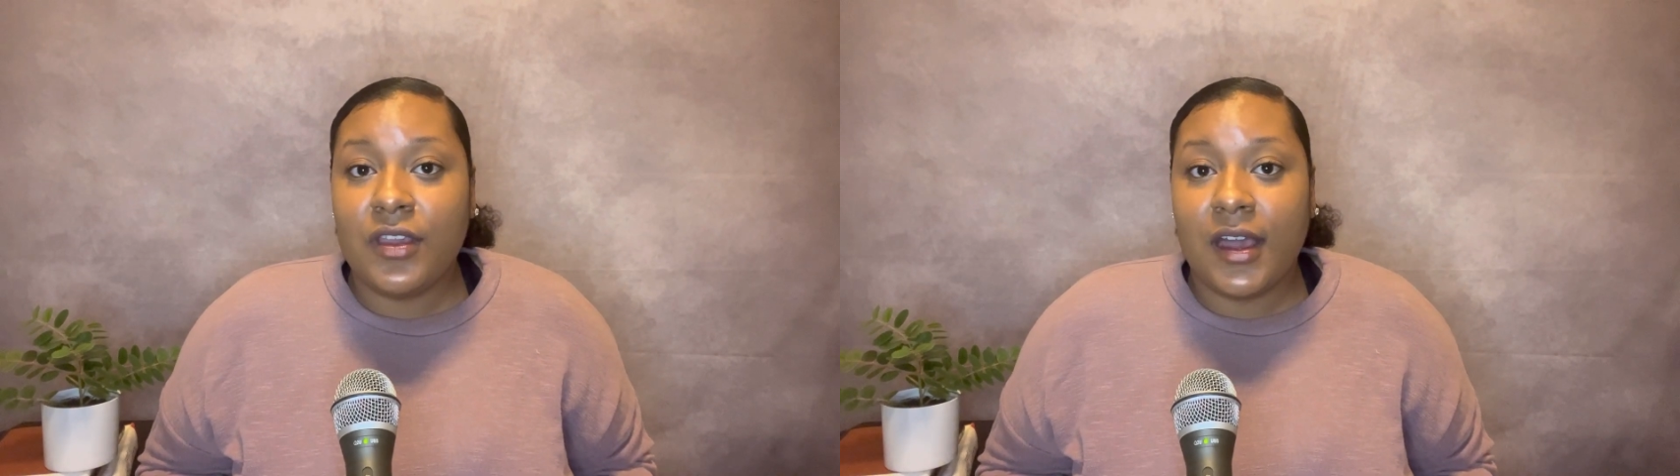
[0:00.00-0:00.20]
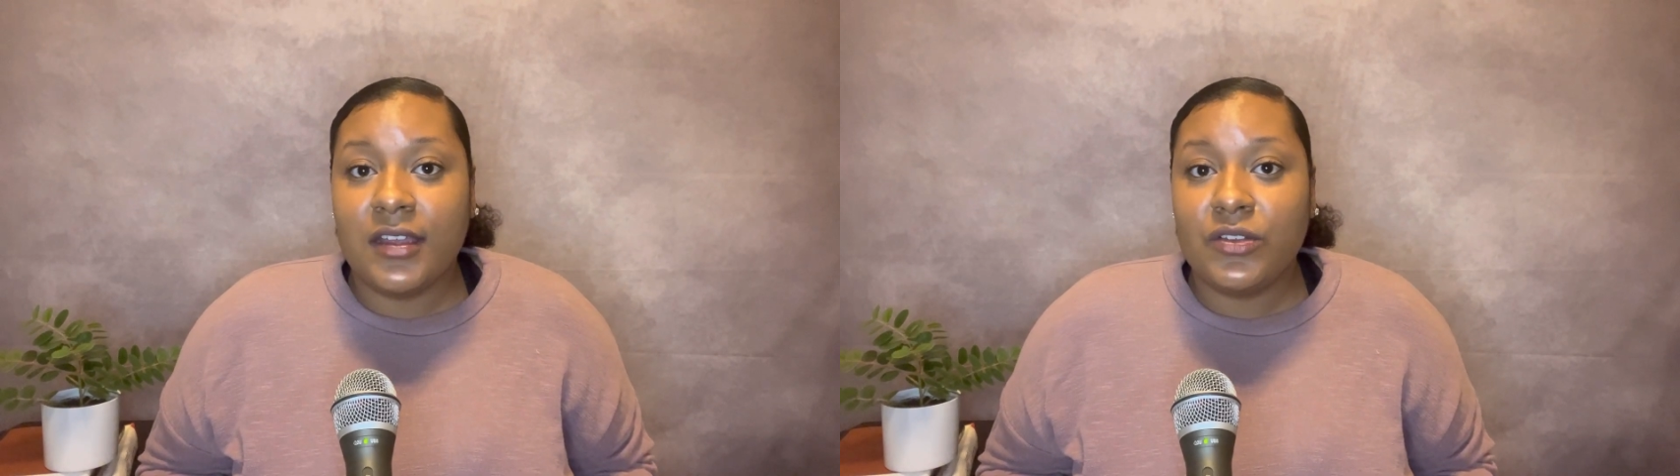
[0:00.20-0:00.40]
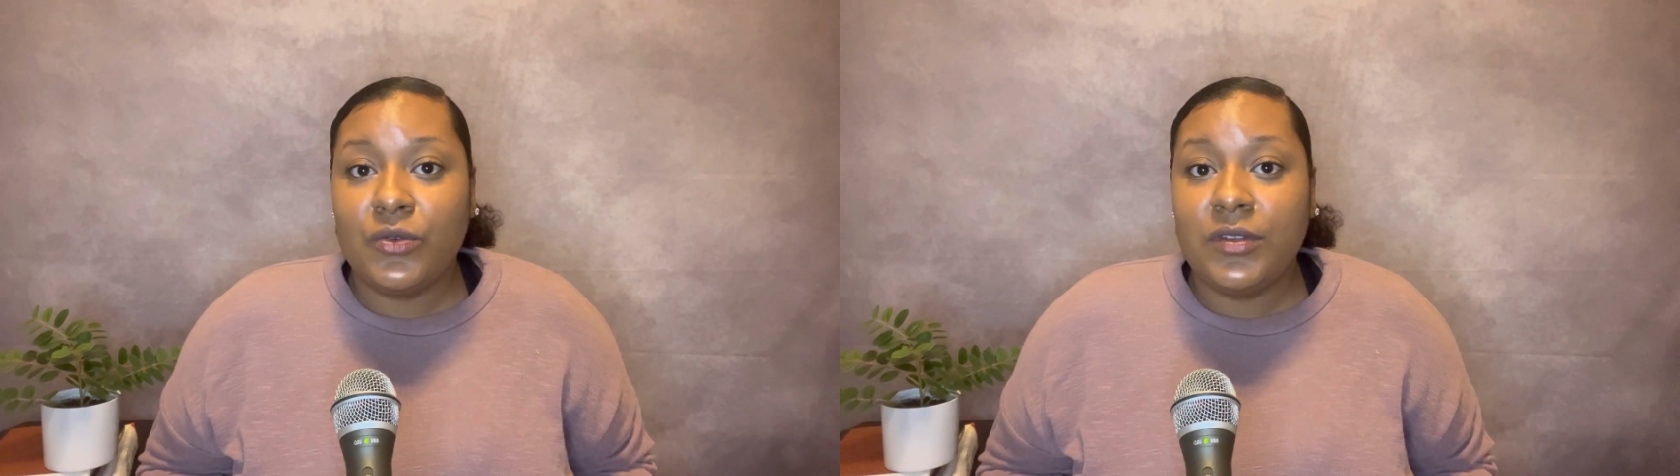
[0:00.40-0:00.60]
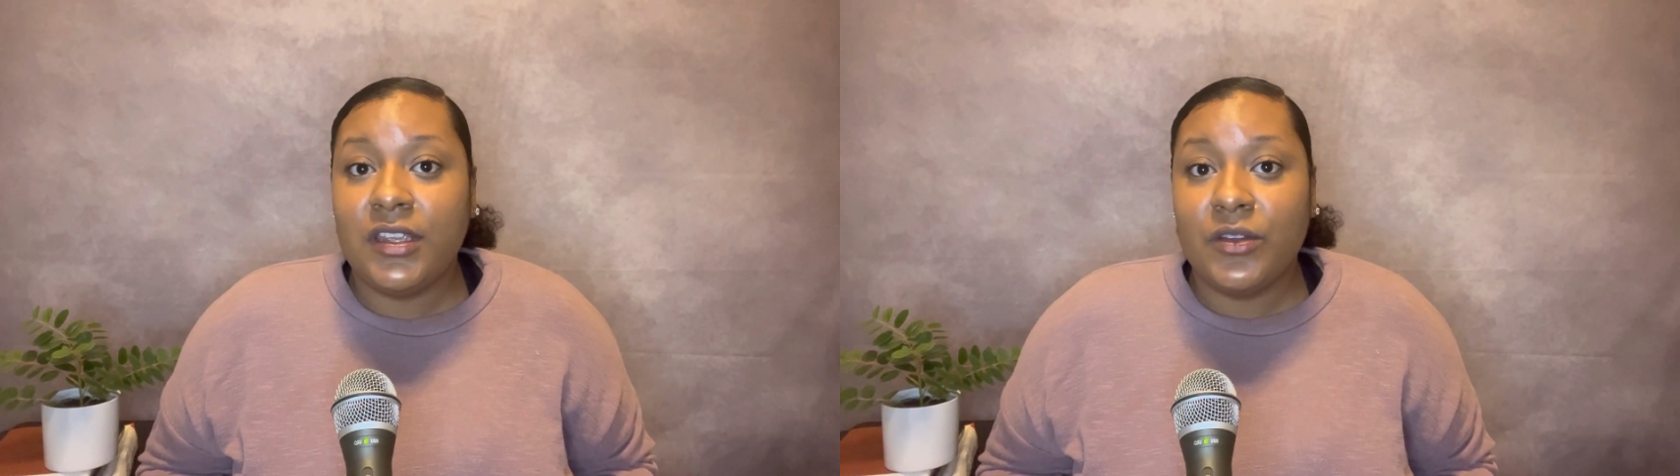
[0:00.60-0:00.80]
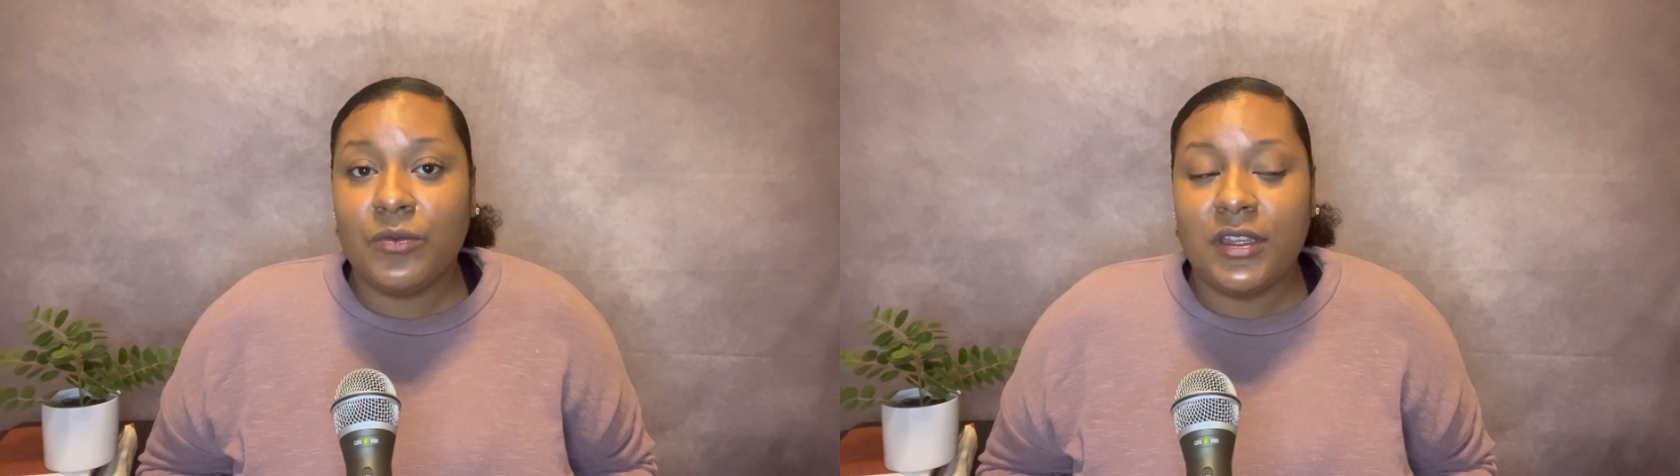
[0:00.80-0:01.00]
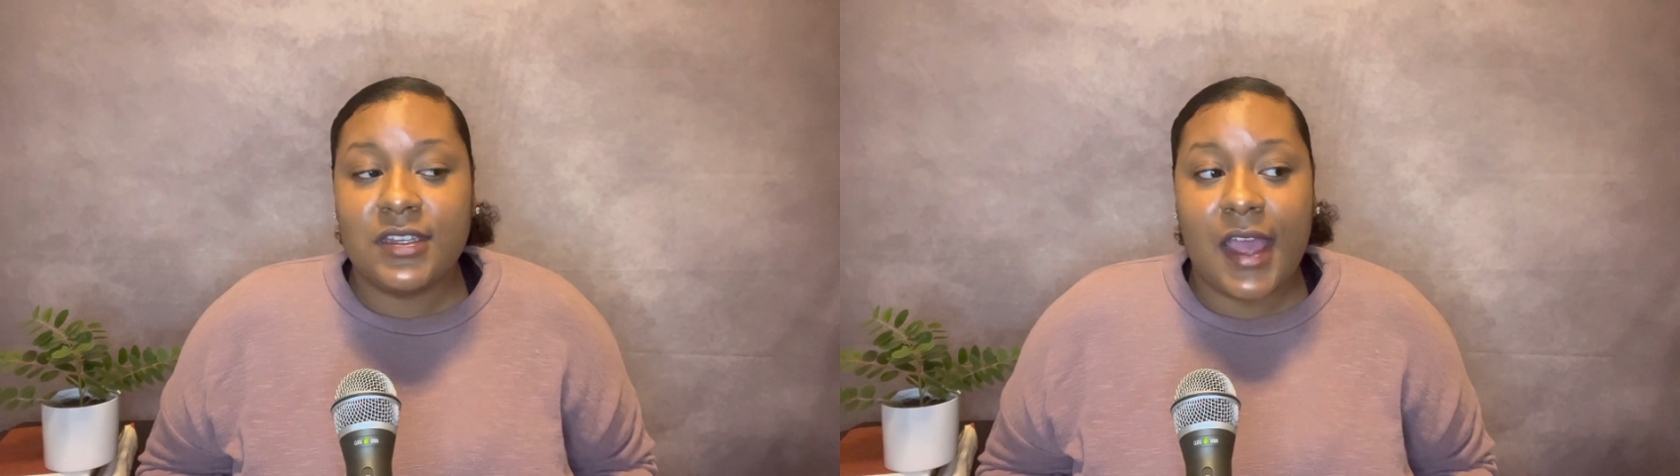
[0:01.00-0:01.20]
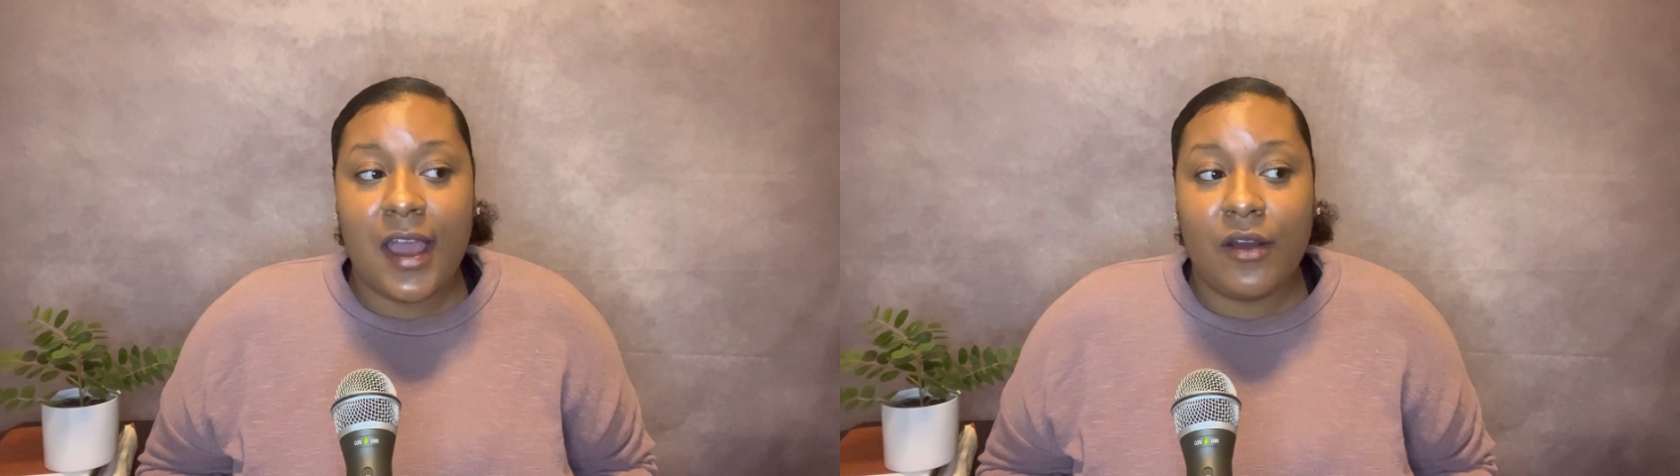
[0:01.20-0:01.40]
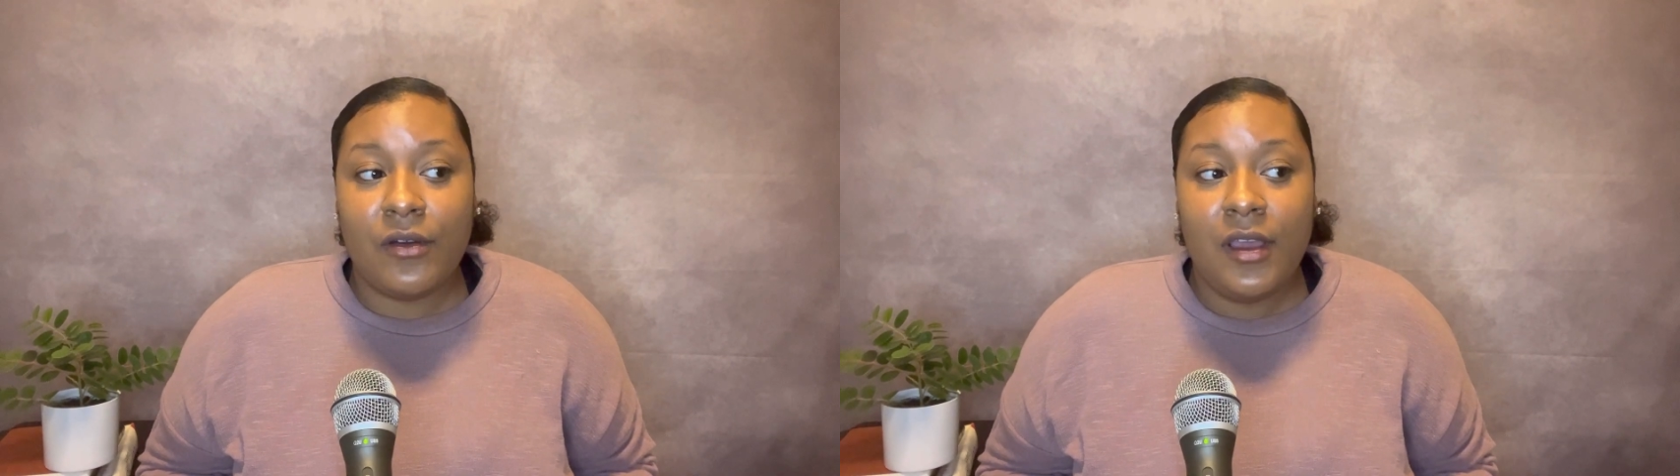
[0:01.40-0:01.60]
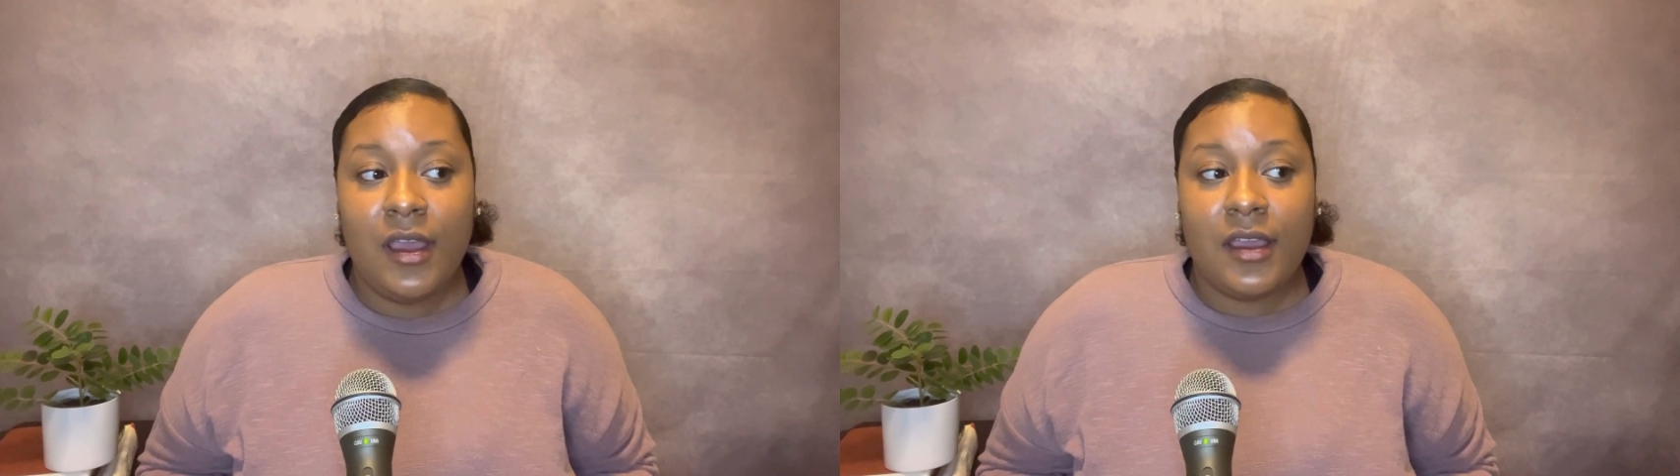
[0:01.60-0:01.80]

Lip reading: guys who did reach out.